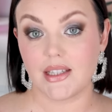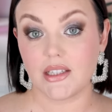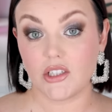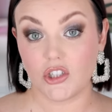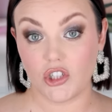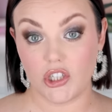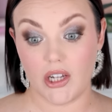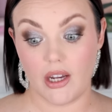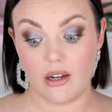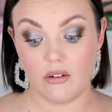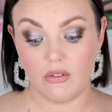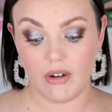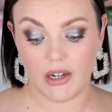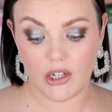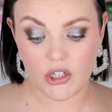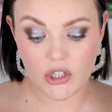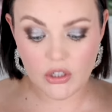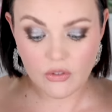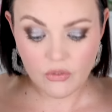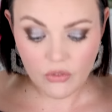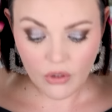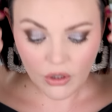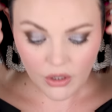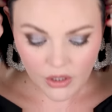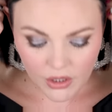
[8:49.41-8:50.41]
the shade range
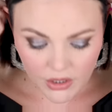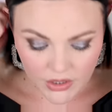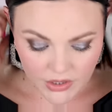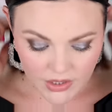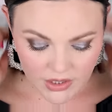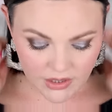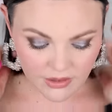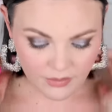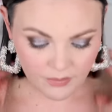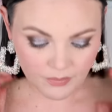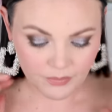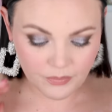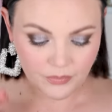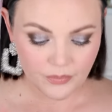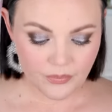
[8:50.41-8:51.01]
of those.